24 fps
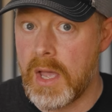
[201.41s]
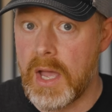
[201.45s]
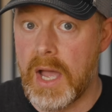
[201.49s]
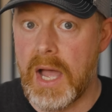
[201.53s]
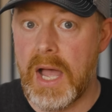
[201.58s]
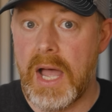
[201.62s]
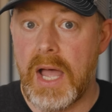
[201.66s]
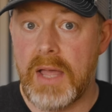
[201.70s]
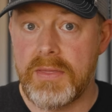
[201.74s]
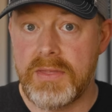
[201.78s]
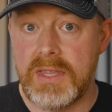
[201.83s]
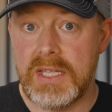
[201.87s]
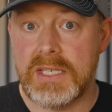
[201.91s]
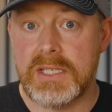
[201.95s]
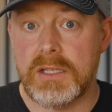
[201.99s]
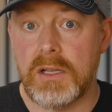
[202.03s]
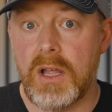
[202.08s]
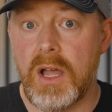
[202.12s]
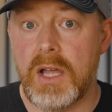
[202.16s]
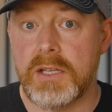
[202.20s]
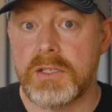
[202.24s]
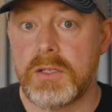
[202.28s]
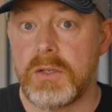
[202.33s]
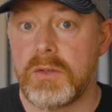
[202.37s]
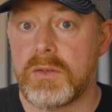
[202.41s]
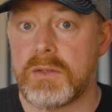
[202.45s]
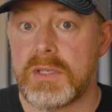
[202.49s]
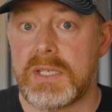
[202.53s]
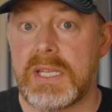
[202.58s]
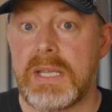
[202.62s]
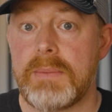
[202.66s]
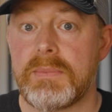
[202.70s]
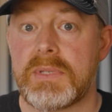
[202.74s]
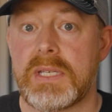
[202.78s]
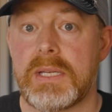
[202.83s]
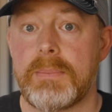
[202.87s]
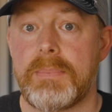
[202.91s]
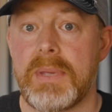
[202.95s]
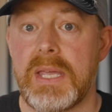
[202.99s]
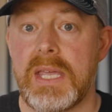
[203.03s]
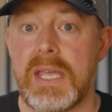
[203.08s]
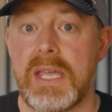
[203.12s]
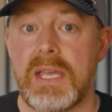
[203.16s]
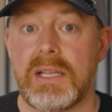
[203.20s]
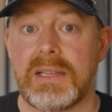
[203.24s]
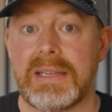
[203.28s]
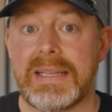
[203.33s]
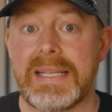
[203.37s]
This lawsuit seems to
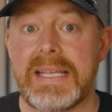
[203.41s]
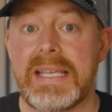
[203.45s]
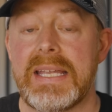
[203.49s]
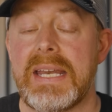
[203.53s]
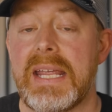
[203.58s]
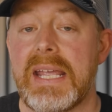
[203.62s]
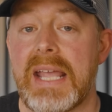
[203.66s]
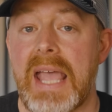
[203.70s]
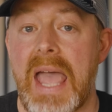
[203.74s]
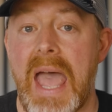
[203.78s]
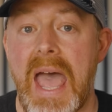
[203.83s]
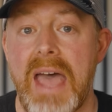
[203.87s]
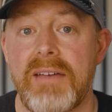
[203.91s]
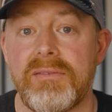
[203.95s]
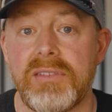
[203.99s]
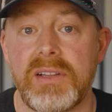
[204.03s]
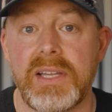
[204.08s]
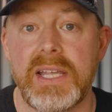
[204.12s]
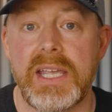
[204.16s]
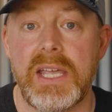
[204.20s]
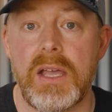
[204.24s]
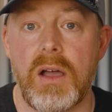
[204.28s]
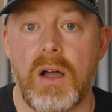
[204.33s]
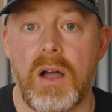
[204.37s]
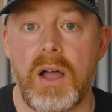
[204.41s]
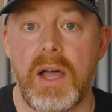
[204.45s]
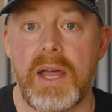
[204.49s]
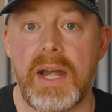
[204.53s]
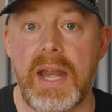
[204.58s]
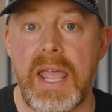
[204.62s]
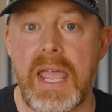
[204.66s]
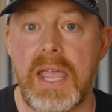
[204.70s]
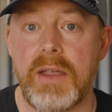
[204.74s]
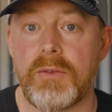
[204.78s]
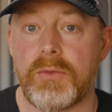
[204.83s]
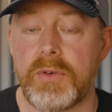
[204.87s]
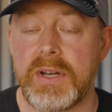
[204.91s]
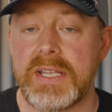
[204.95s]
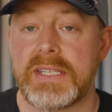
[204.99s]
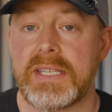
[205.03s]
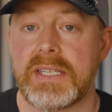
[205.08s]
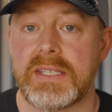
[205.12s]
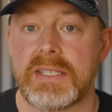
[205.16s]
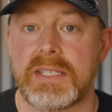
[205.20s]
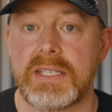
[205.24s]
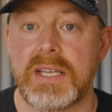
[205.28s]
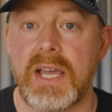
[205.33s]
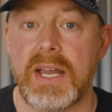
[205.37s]
be leaning heavily on a
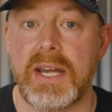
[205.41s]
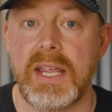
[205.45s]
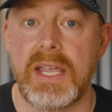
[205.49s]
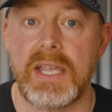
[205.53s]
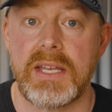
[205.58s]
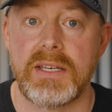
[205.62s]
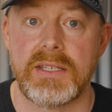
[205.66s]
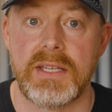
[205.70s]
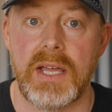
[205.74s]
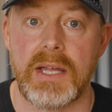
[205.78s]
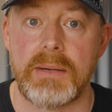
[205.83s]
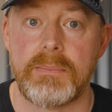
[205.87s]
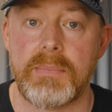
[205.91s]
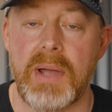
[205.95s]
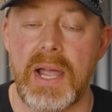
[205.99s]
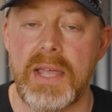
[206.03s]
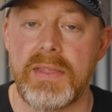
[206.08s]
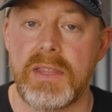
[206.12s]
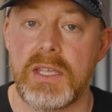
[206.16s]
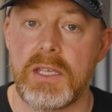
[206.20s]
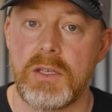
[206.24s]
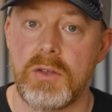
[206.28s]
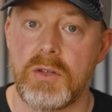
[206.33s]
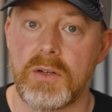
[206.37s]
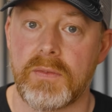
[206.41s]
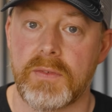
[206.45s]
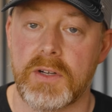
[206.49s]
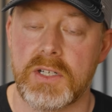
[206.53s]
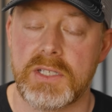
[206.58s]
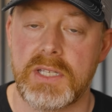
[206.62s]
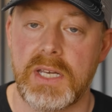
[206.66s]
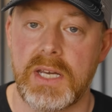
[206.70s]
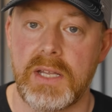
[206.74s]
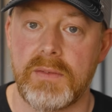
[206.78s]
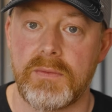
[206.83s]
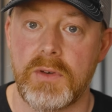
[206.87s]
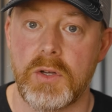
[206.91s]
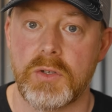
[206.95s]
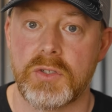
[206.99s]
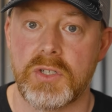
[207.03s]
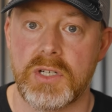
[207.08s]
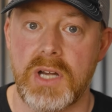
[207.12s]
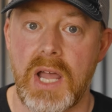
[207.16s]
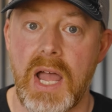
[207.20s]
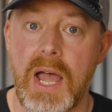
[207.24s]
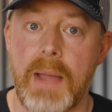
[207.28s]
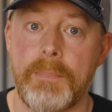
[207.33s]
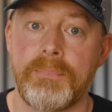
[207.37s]
recent study done by the University of
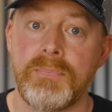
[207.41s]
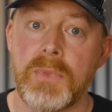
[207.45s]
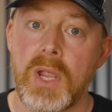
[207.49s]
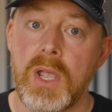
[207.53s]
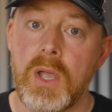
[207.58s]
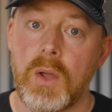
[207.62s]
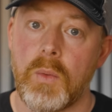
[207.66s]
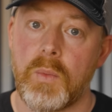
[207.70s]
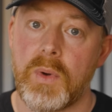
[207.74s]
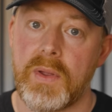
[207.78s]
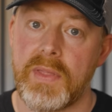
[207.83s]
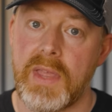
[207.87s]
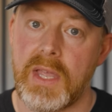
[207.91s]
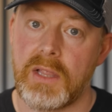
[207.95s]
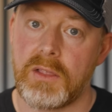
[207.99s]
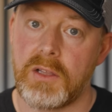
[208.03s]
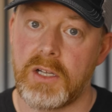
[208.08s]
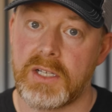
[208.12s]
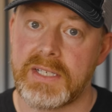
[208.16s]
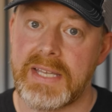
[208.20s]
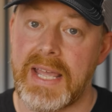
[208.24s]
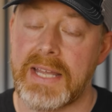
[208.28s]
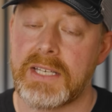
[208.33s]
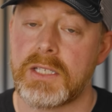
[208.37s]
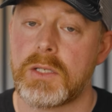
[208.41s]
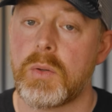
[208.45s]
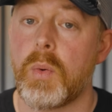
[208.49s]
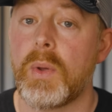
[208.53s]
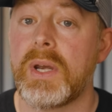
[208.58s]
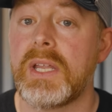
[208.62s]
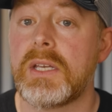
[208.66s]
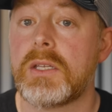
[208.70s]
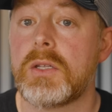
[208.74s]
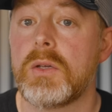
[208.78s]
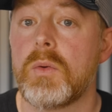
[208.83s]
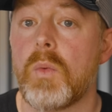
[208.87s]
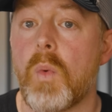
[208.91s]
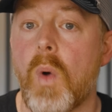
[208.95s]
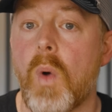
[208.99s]
Notre Dame, where they looked at 22